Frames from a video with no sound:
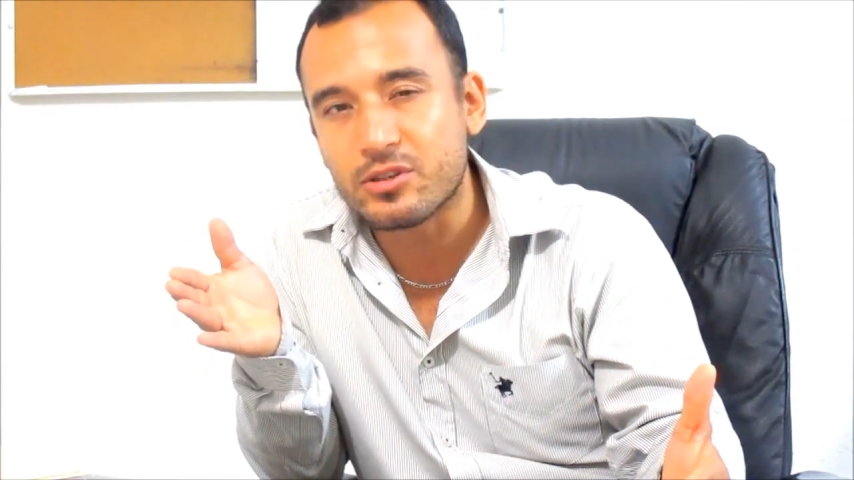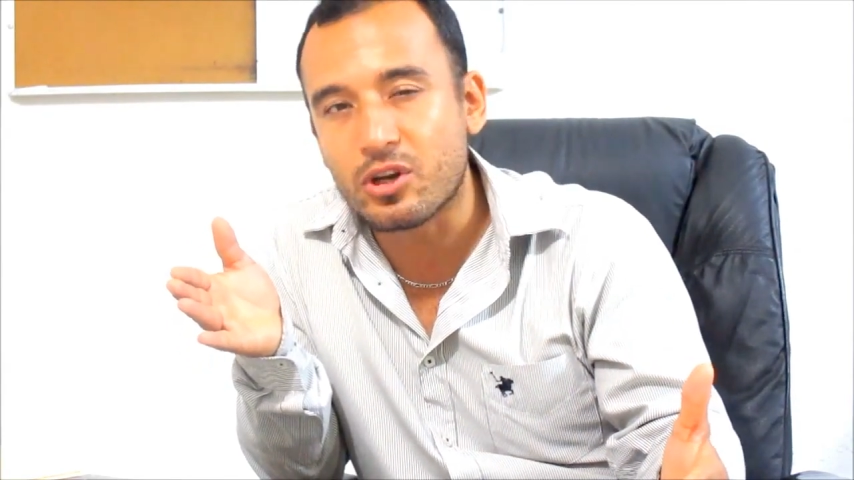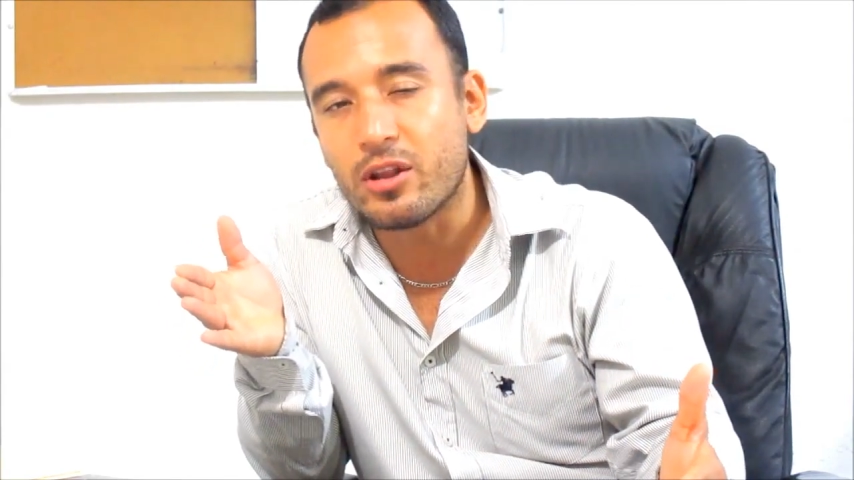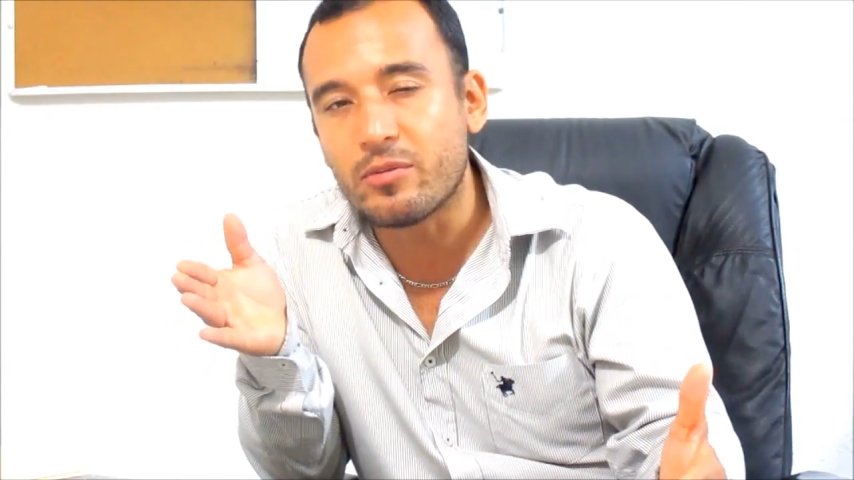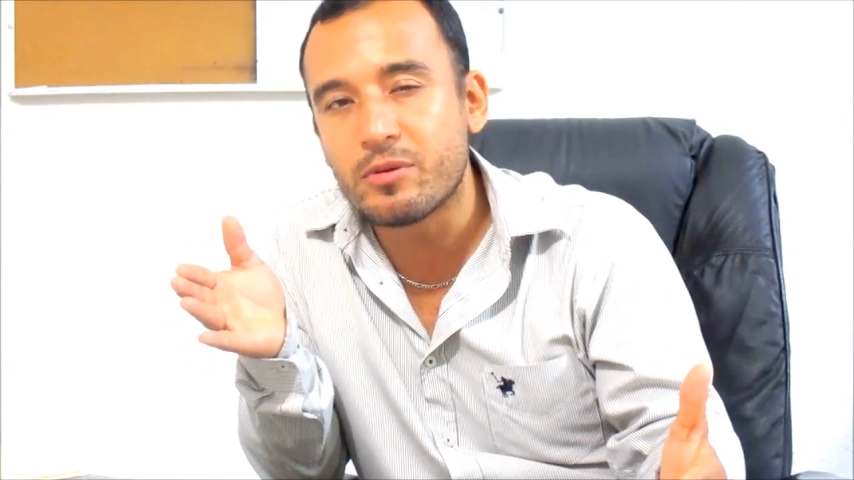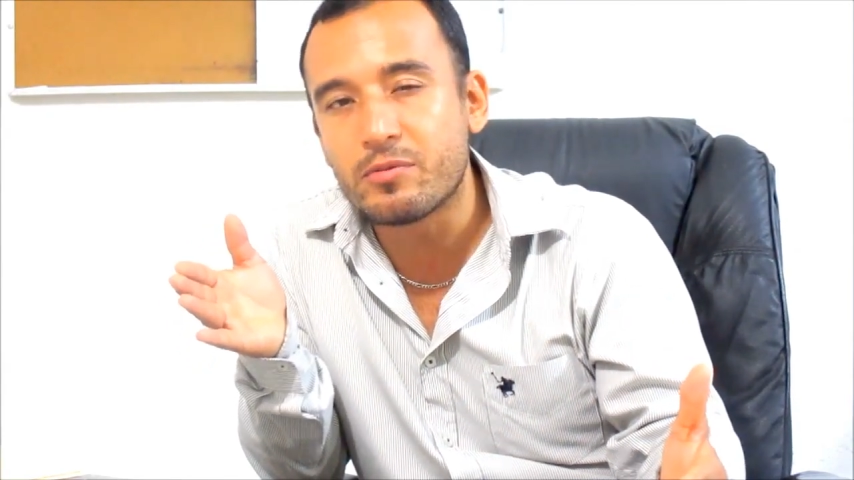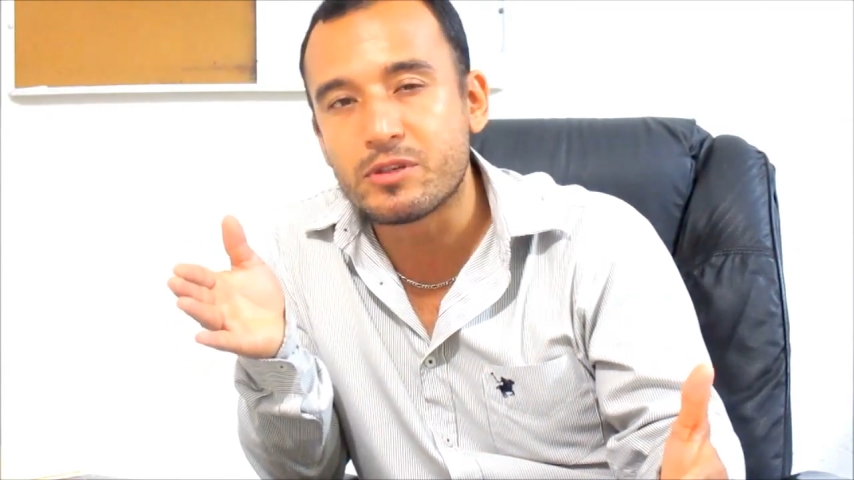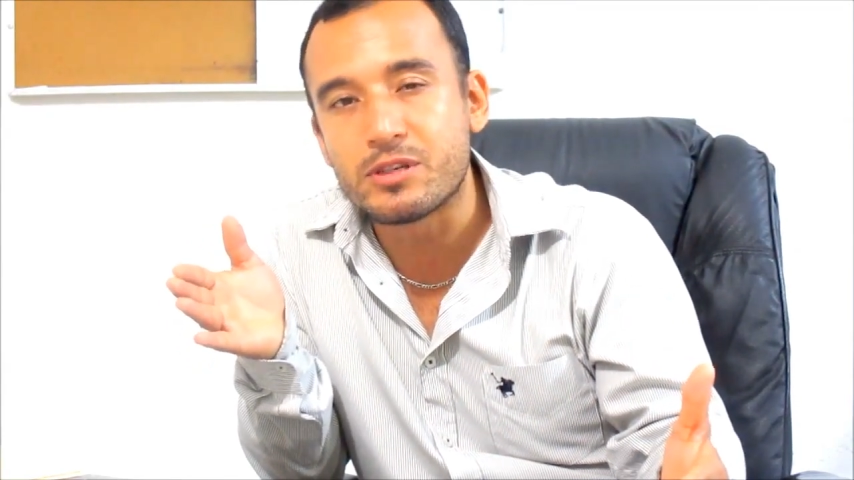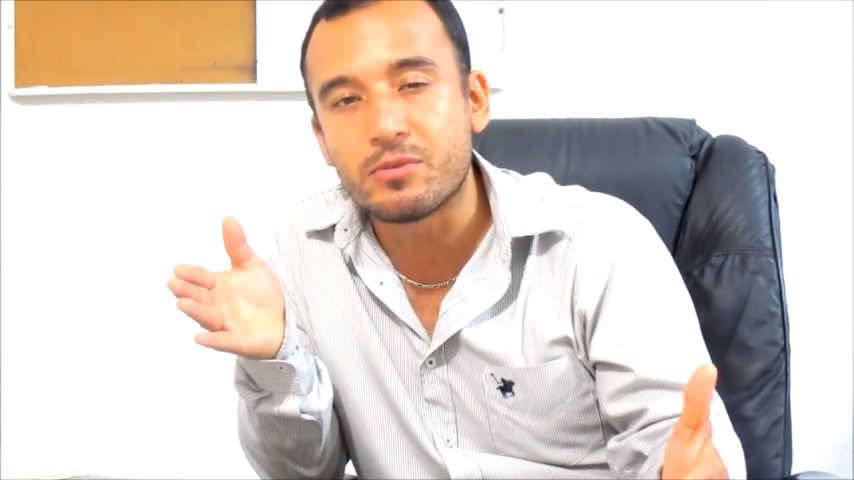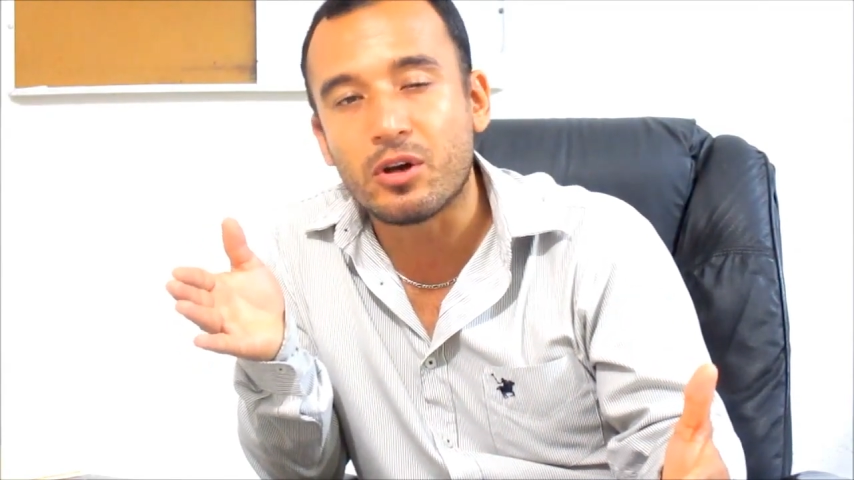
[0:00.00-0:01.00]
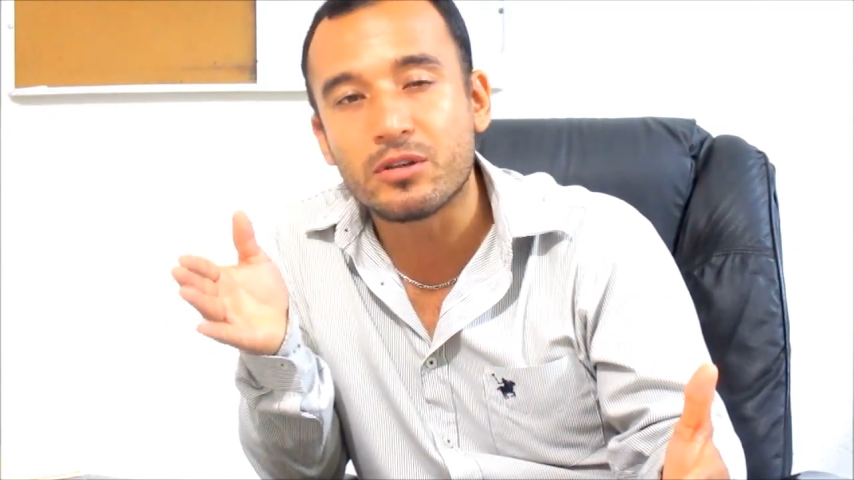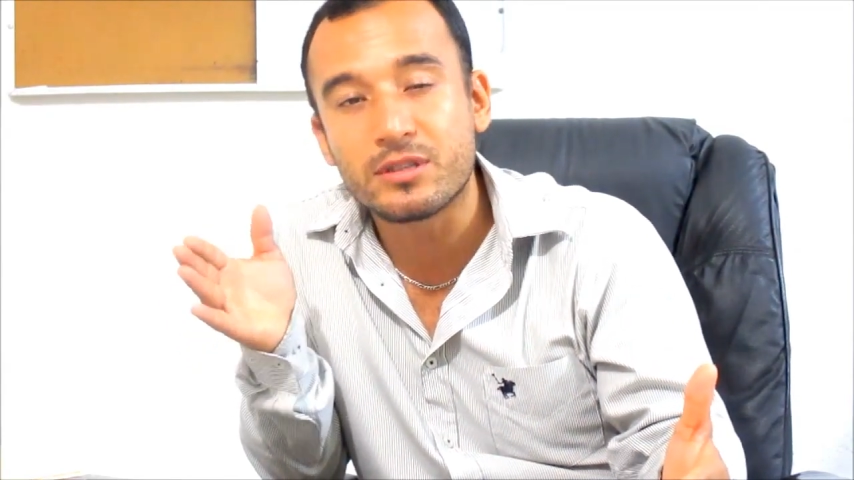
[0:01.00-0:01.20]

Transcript: the condominium regime law